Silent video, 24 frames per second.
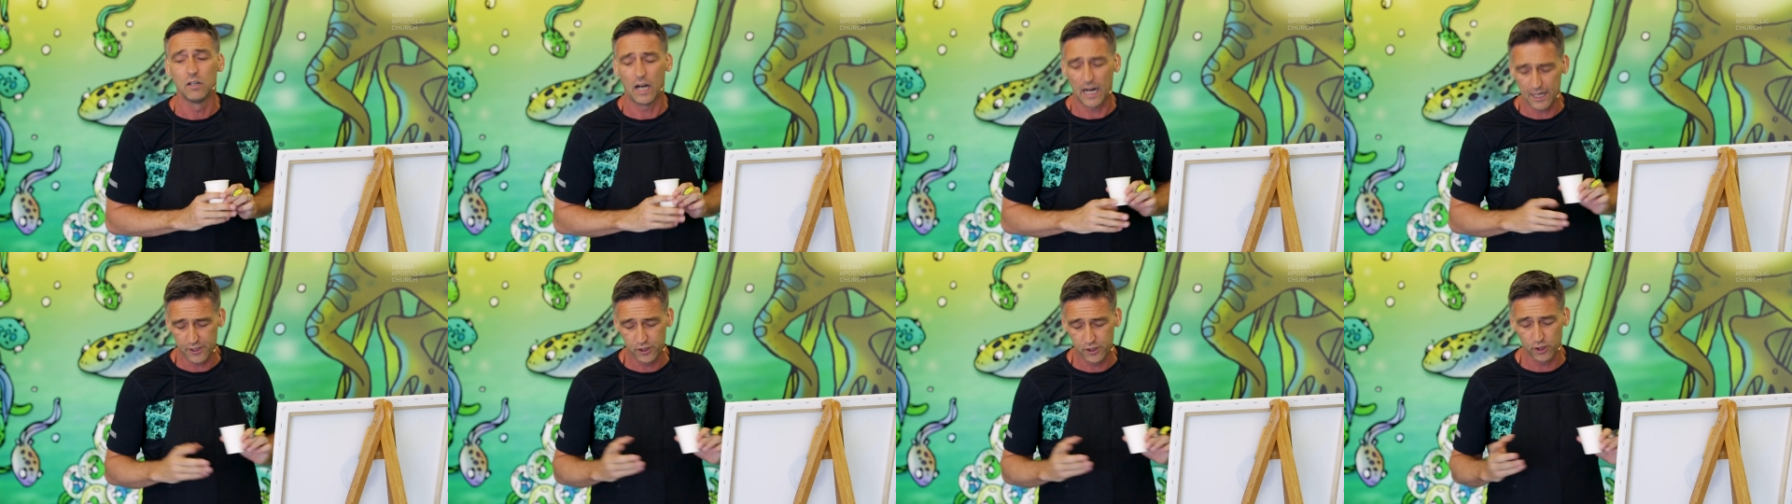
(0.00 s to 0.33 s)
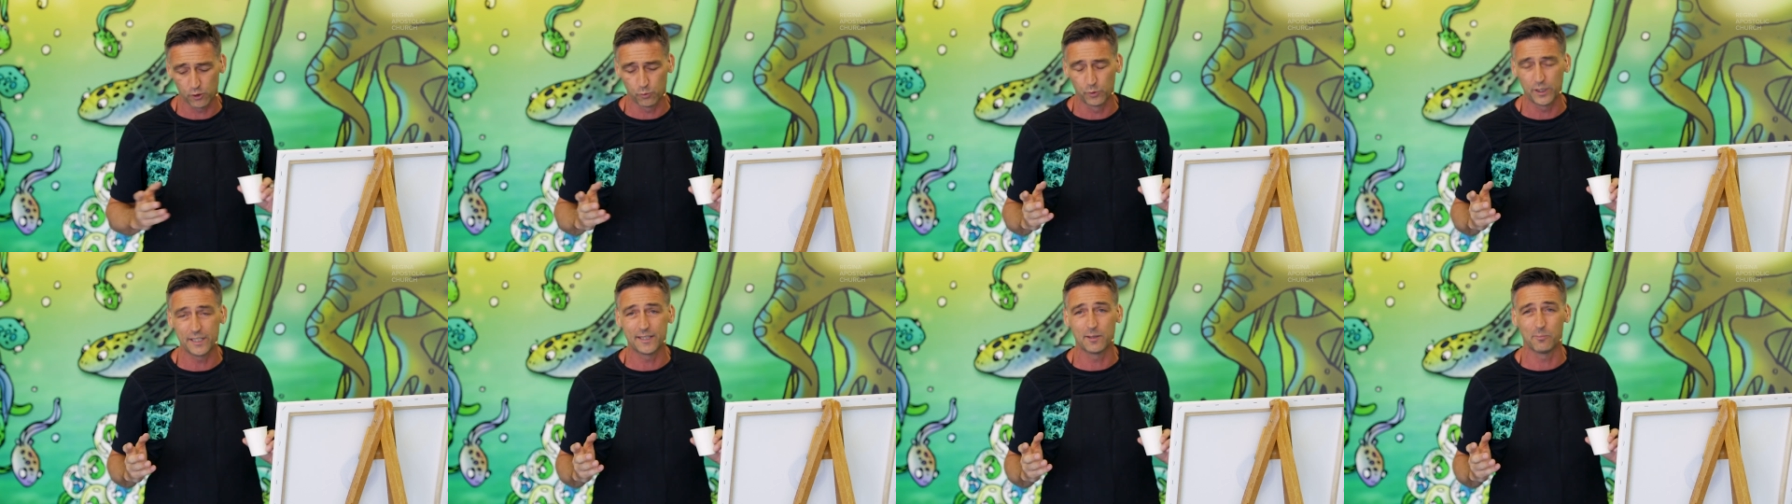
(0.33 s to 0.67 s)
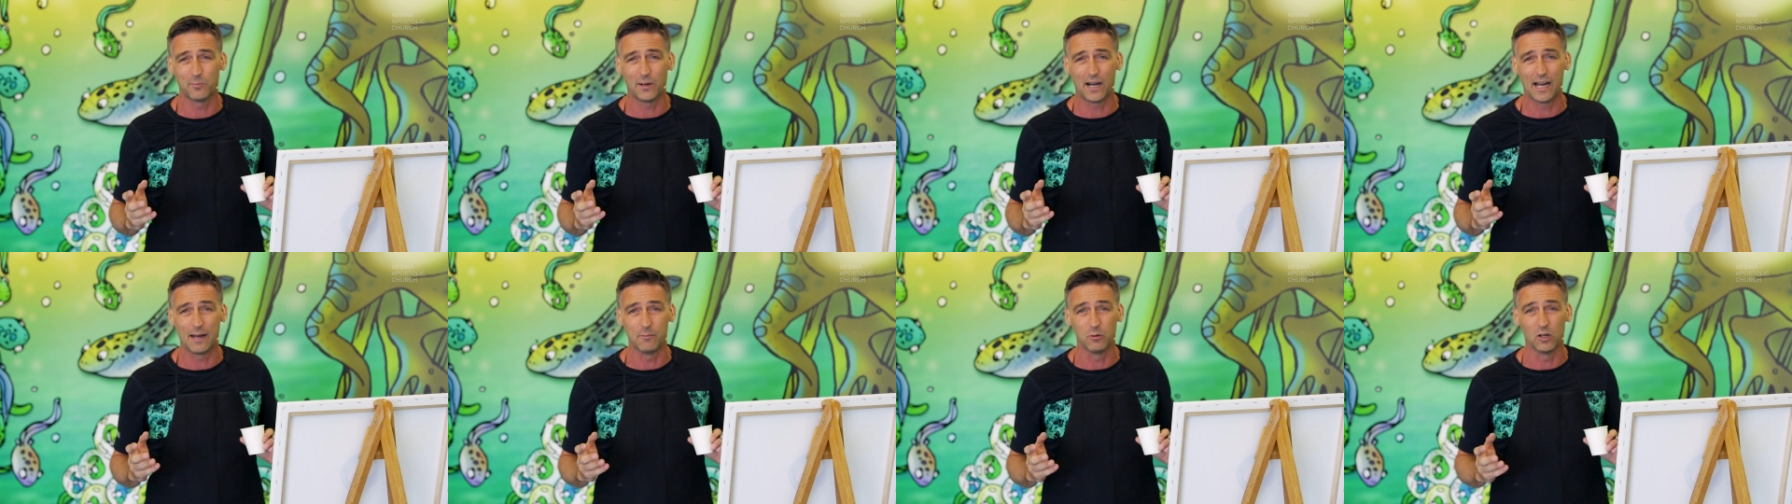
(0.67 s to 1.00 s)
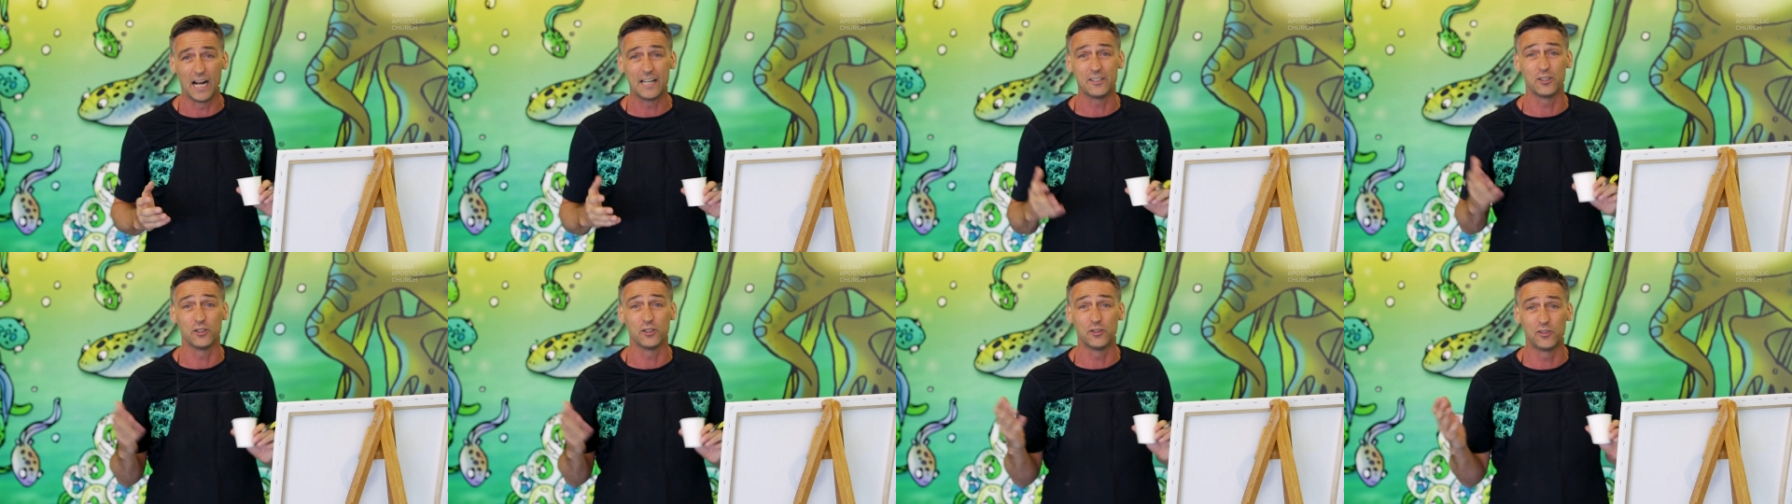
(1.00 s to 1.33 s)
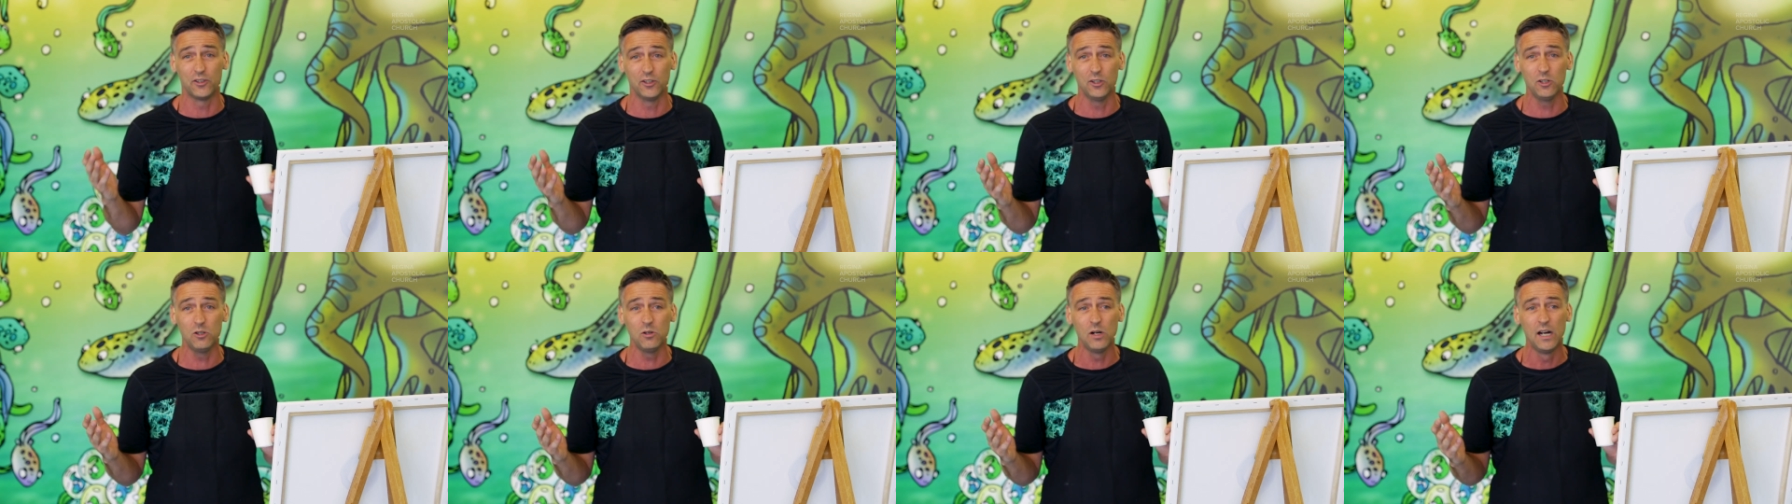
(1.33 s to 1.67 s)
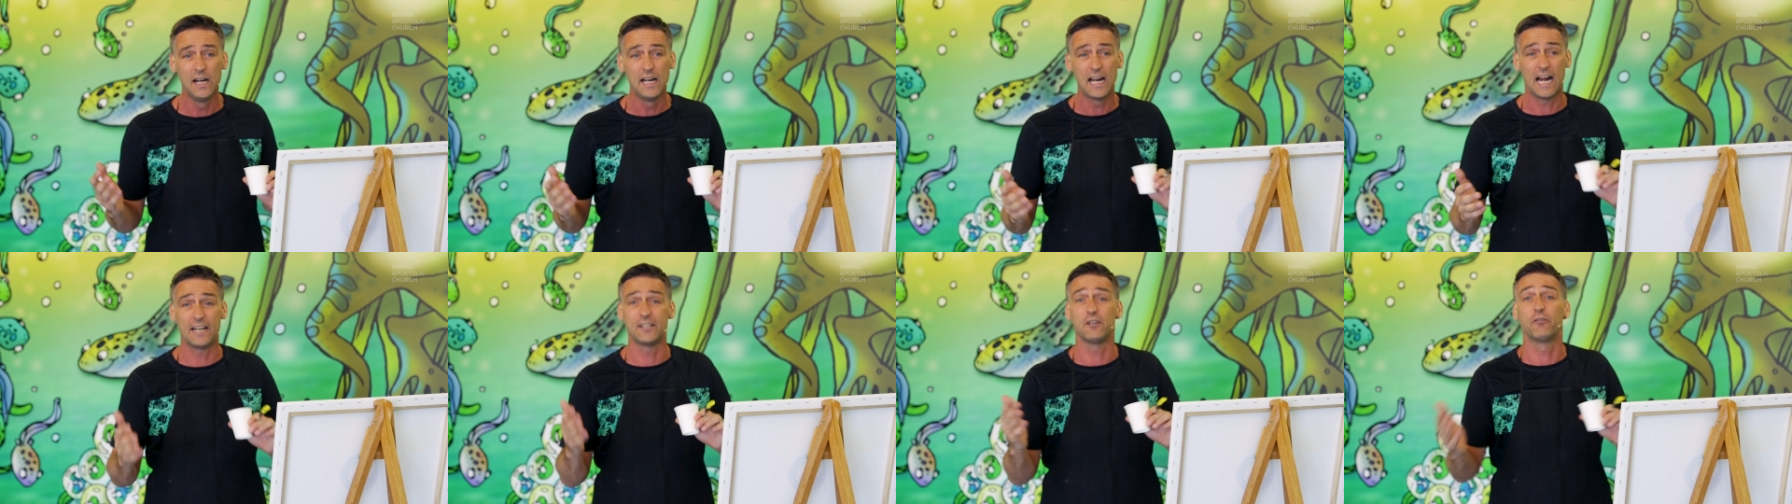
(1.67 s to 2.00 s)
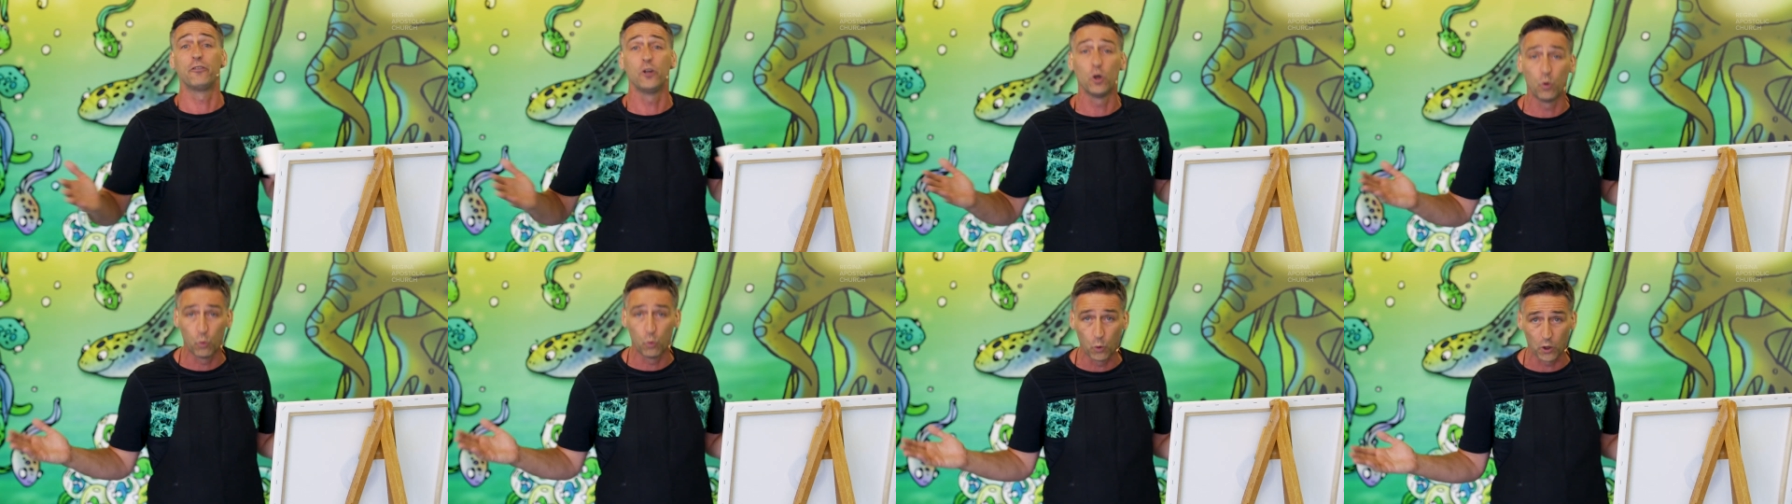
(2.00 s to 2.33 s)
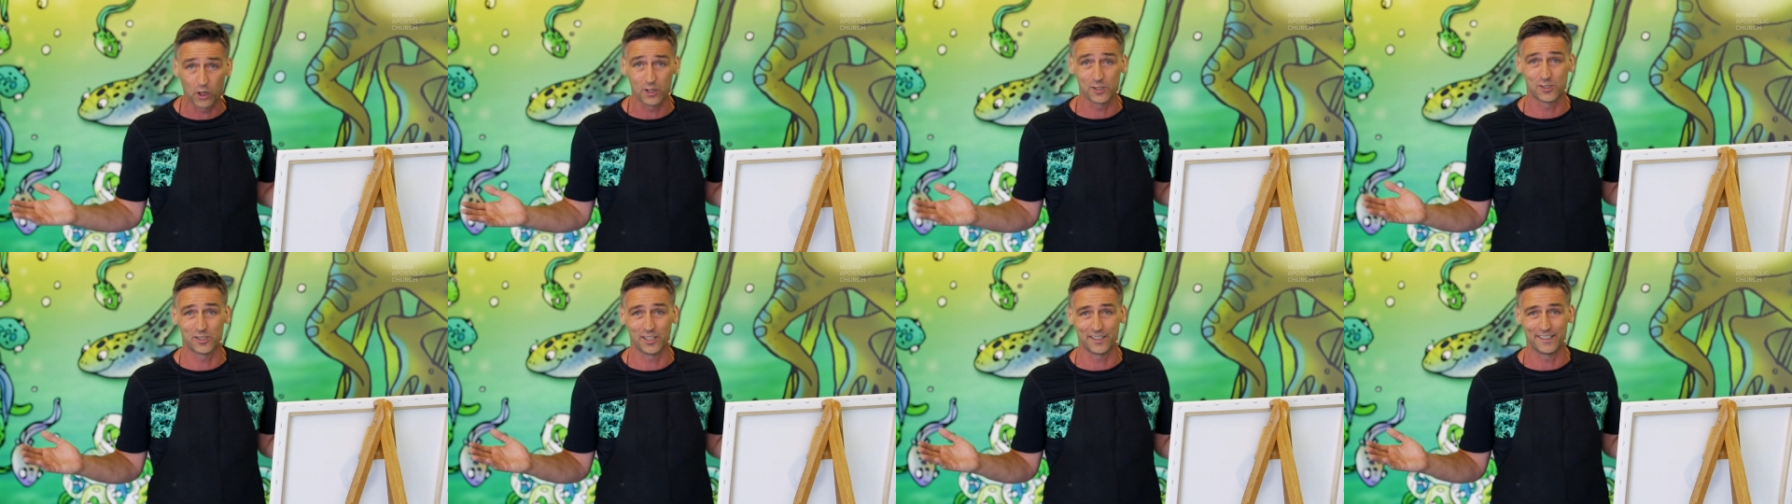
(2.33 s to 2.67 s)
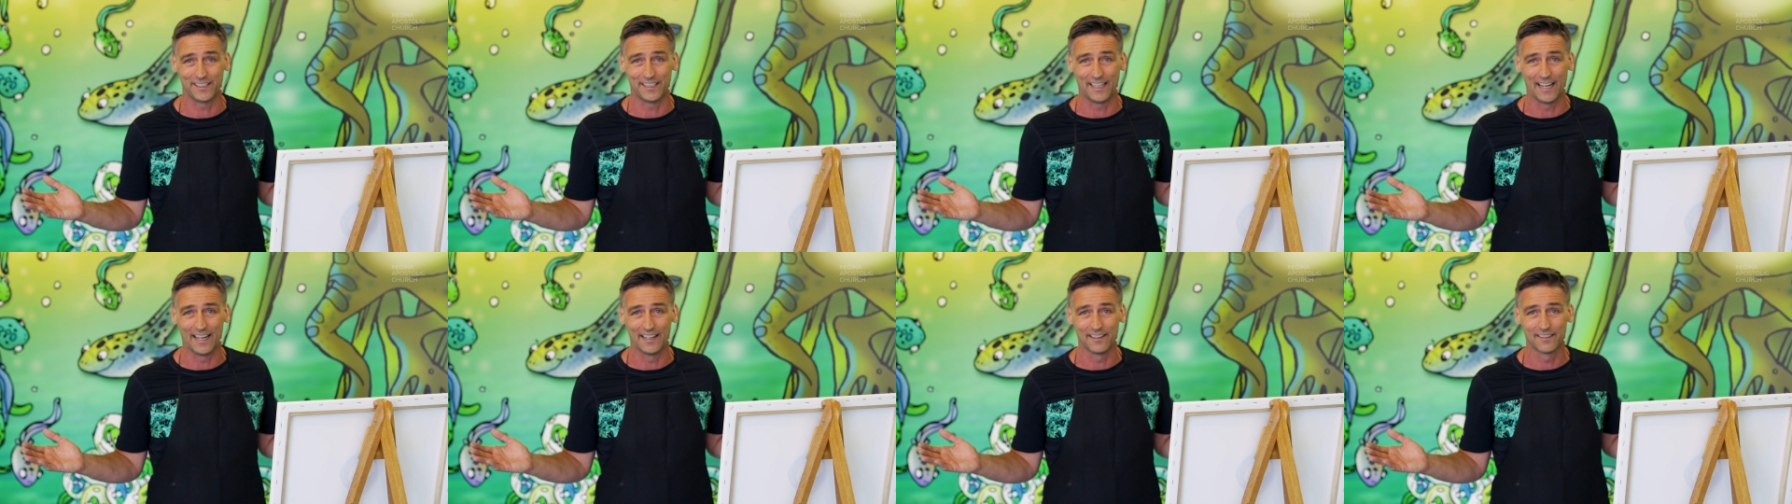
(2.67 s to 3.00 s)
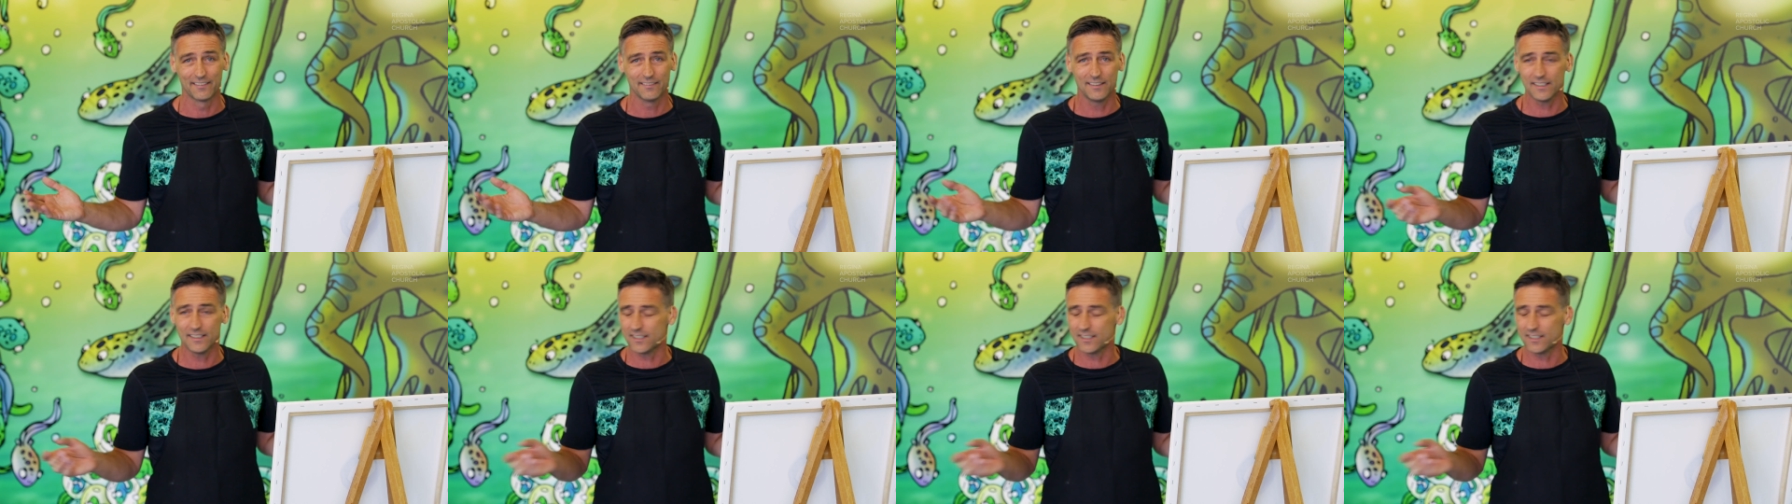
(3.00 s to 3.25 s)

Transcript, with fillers: I should read the Bible. And you do, and you feel worse at the end.